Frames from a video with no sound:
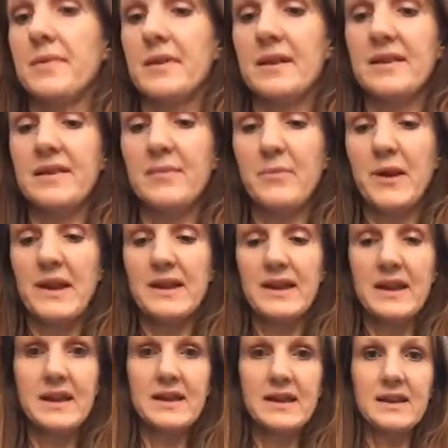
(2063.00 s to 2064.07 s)
It's been
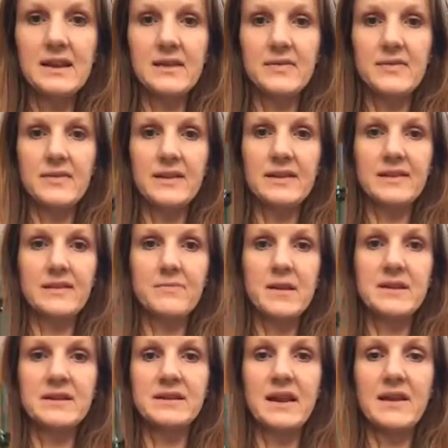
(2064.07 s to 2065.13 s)
in this
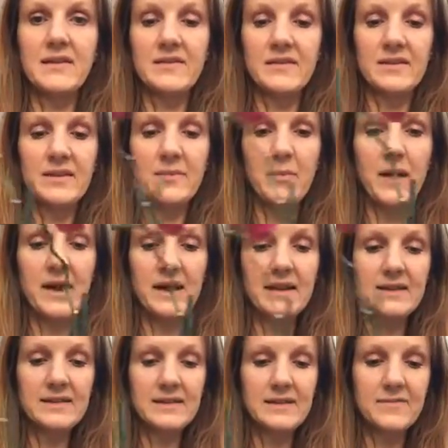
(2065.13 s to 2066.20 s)
meditation
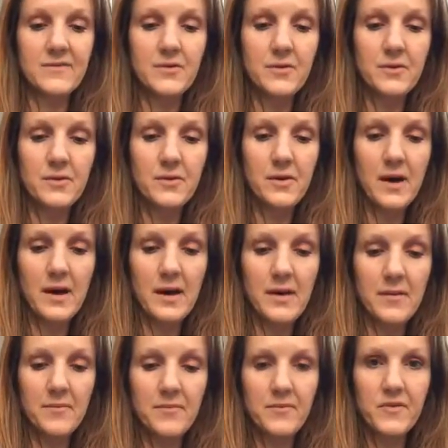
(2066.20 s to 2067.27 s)
space for
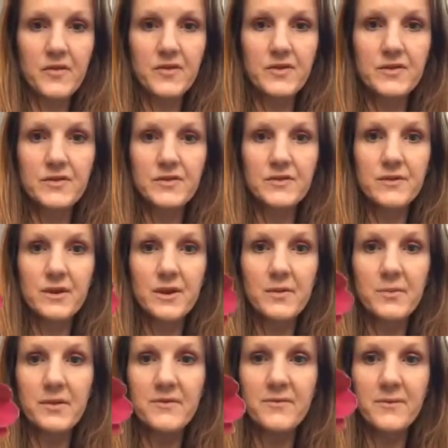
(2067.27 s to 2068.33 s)
just under a
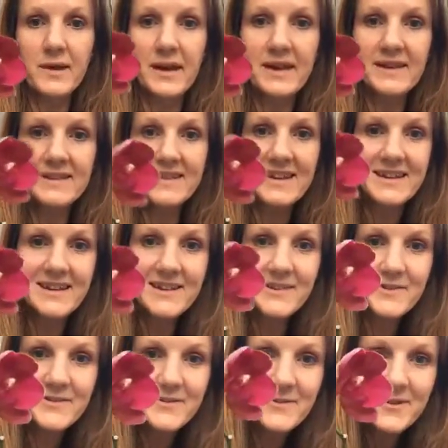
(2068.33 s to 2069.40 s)
couple of weeks, and
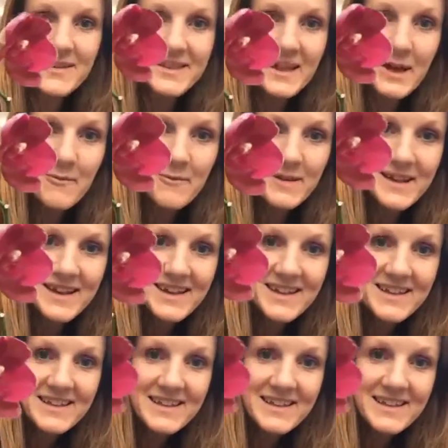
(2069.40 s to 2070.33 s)
look what's happening.